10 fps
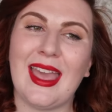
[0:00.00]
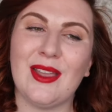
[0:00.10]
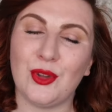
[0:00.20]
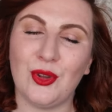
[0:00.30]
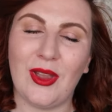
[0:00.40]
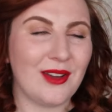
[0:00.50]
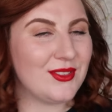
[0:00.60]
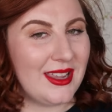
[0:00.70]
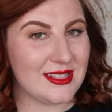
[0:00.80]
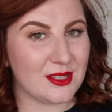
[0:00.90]
If you
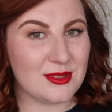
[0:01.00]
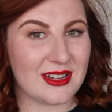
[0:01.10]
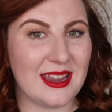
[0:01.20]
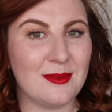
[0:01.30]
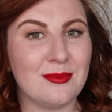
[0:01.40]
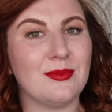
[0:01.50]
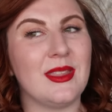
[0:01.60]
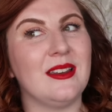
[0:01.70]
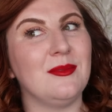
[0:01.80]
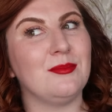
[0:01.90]
haven't hit subscribe,
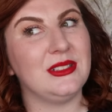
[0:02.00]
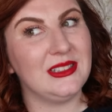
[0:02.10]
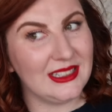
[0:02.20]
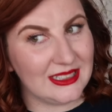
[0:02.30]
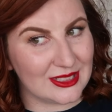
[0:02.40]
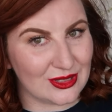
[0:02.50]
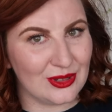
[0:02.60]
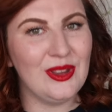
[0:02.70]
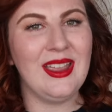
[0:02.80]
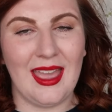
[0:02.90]
then please do.